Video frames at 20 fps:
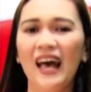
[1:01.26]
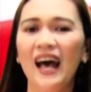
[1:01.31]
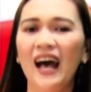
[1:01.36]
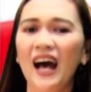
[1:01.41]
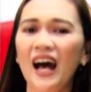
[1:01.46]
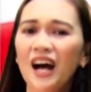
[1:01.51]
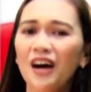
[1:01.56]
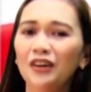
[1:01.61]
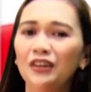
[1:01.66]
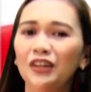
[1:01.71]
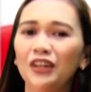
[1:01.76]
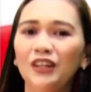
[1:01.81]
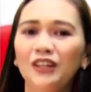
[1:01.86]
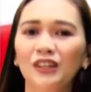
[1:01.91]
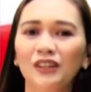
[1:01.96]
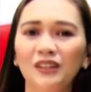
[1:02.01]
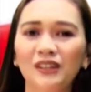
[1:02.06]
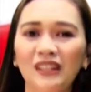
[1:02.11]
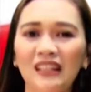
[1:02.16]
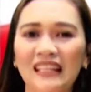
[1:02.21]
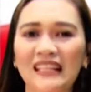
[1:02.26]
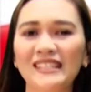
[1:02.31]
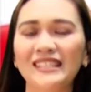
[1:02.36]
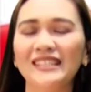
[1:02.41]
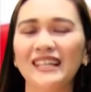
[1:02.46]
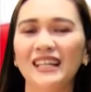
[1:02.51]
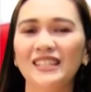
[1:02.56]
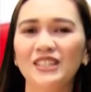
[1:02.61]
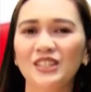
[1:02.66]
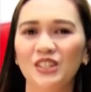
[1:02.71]
how do you
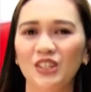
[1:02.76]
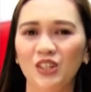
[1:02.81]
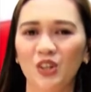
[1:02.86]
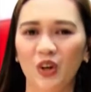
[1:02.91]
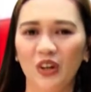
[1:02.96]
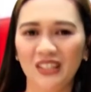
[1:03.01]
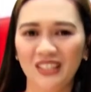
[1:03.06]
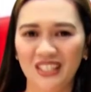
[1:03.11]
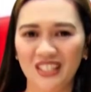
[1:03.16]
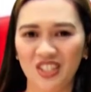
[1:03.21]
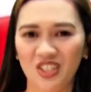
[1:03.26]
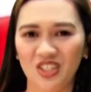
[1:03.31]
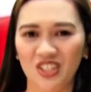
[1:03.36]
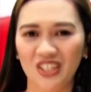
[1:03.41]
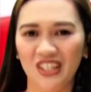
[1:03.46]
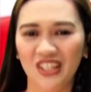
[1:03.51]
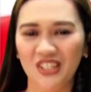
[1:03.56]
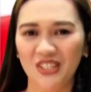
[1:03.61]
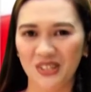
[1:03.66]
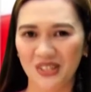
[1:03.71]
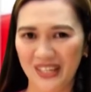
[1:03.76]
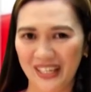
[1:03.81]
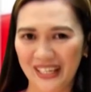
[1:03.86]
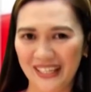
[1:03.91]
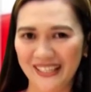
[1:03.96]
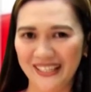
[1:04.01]
listen to your teacher during